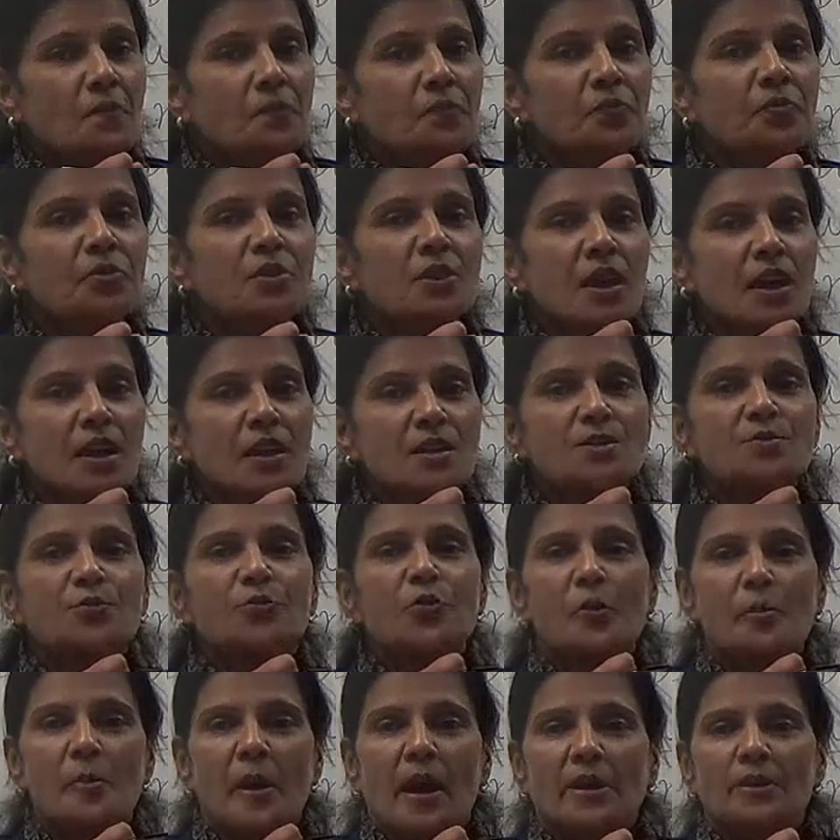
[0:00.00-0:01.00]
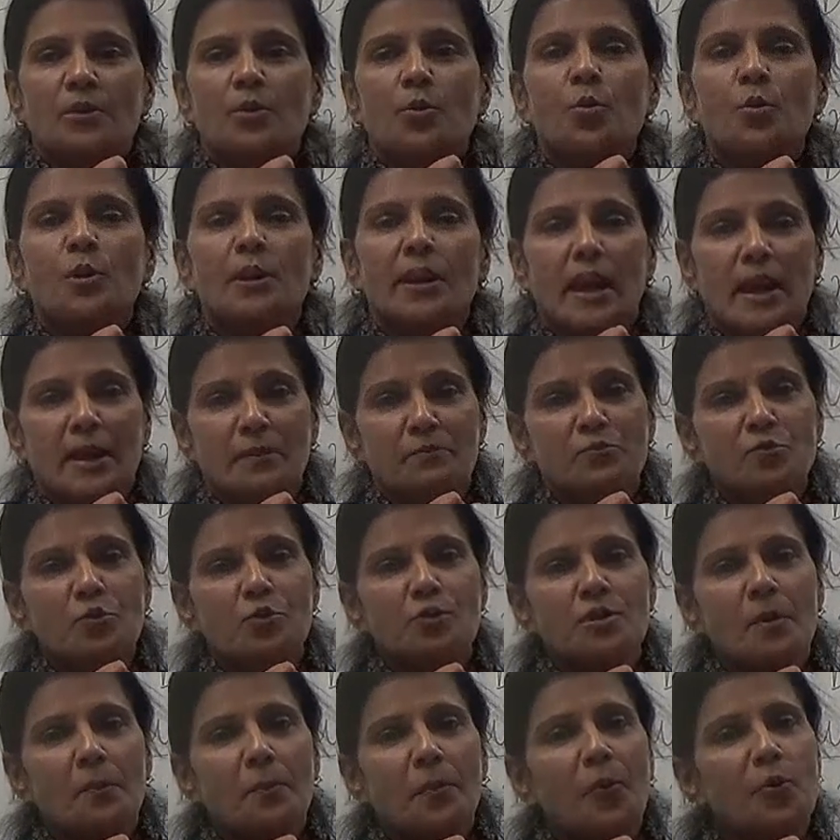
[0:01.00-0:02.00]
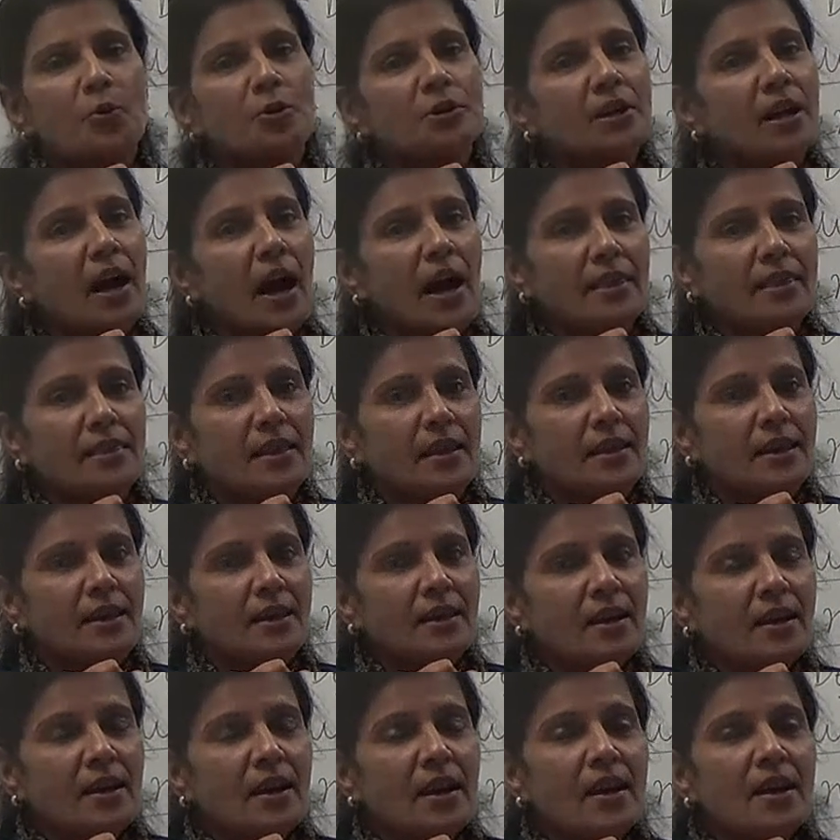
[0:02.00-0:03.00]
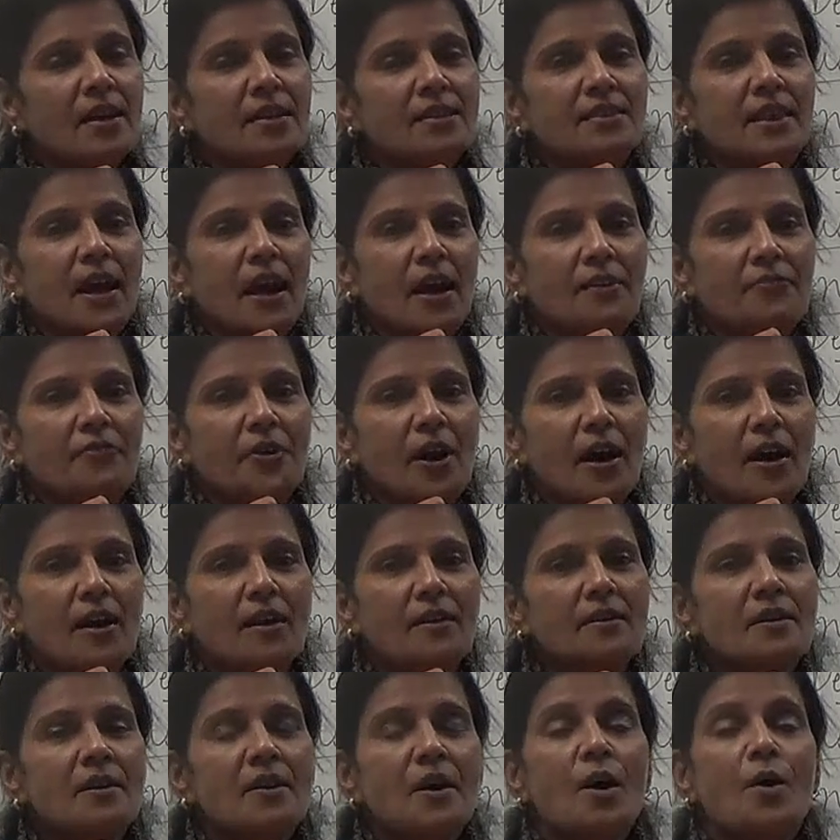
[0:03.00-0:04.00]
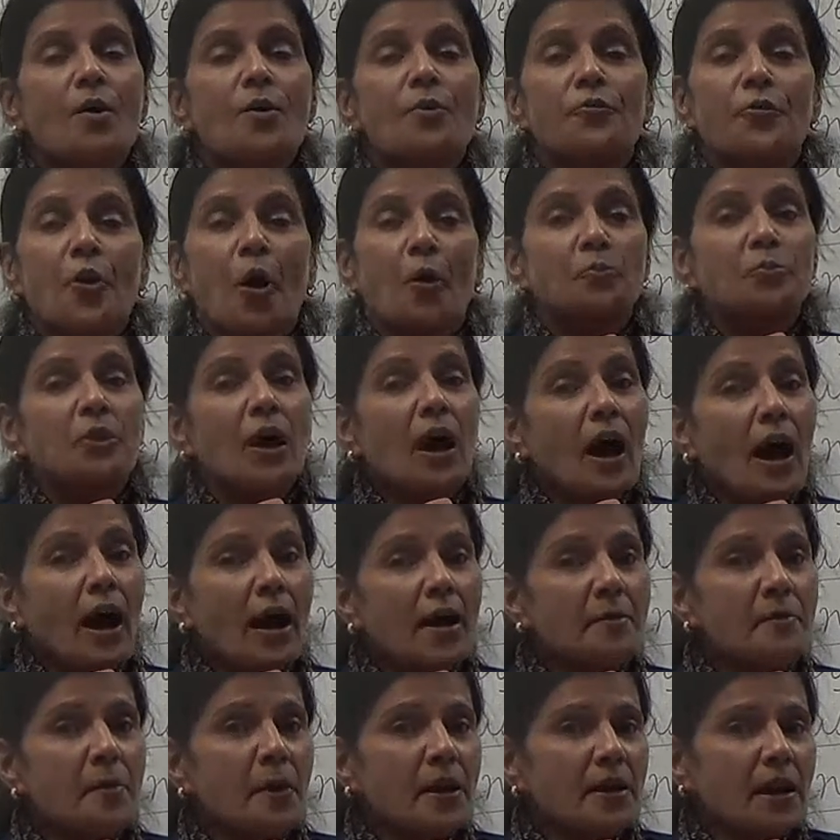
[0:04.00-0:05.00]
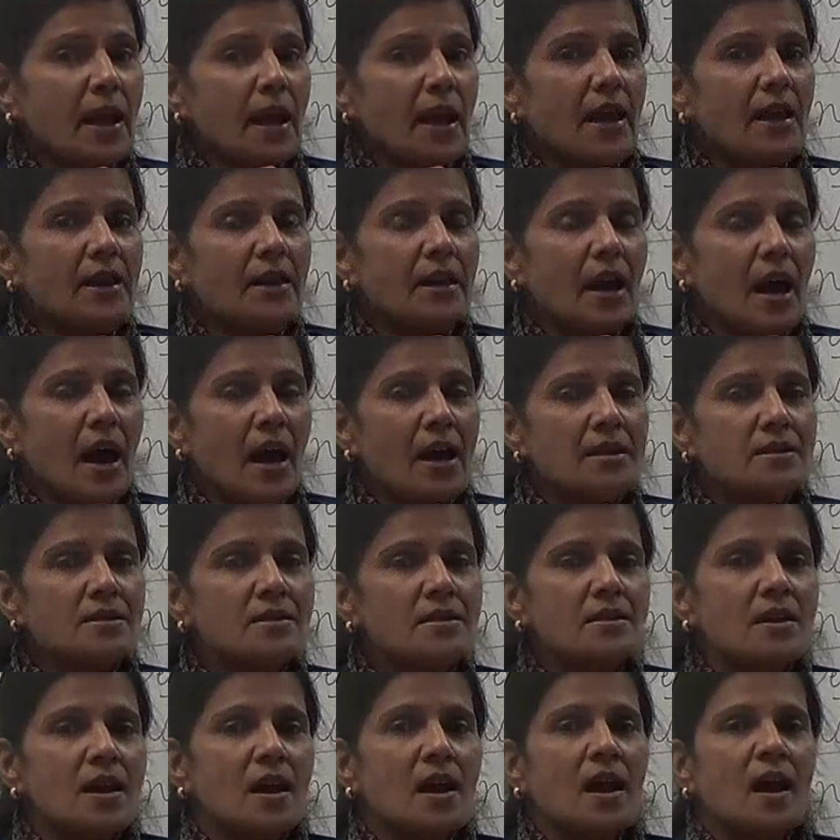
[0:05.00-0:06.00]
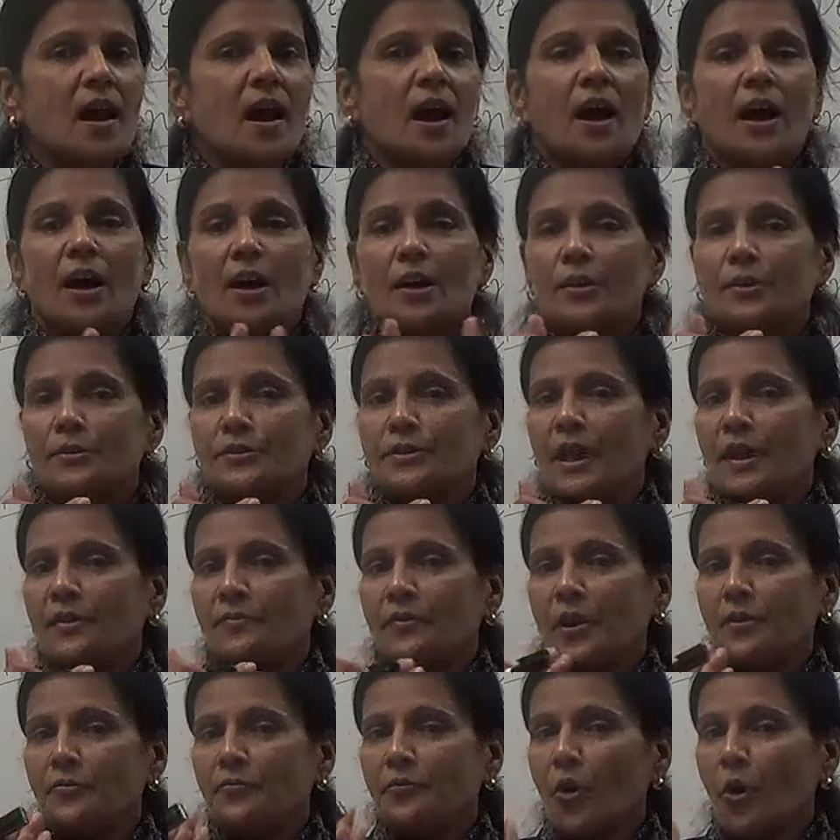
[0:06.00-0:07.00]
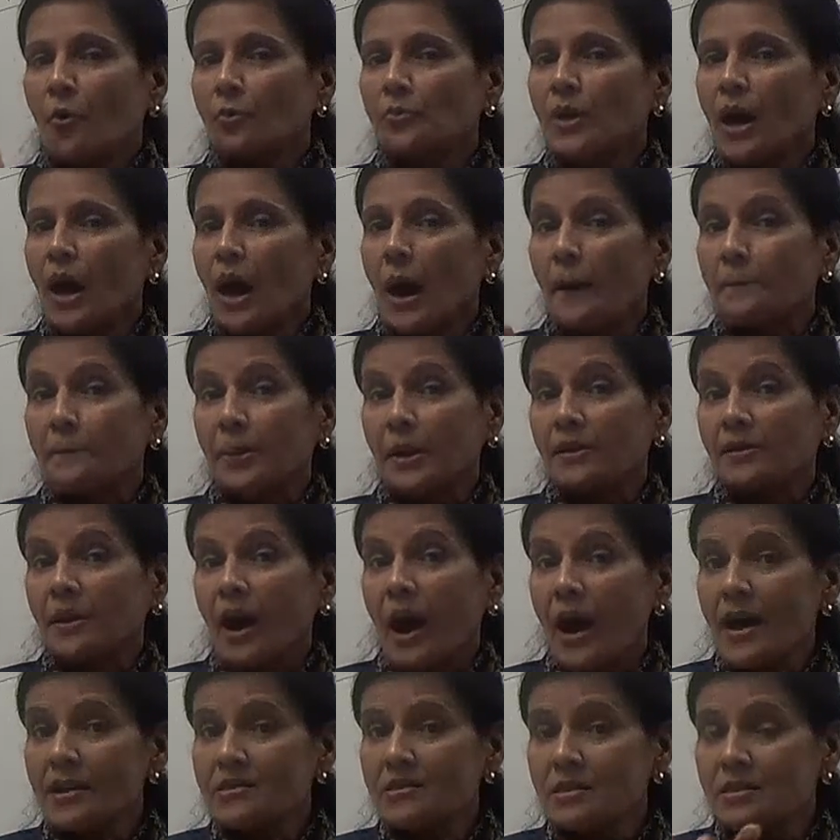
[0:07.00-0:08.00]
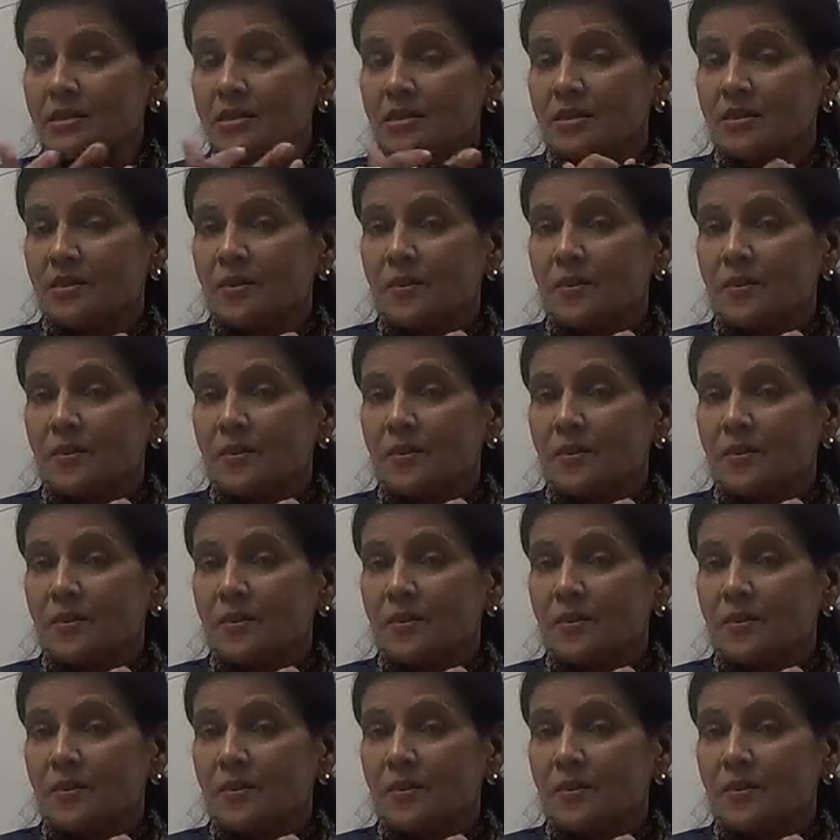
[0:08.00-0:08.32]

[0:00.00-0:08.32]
These women who came to support Gandhi, they were from the urban areas, uh, they were from the upper caste,